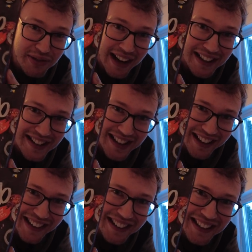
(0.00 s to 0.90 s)
right
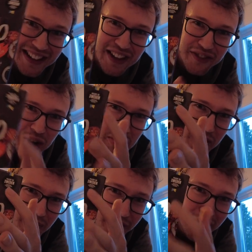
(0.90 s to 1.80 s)
here from
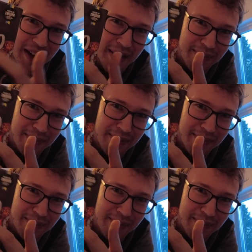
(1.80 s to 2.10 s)
Oomph,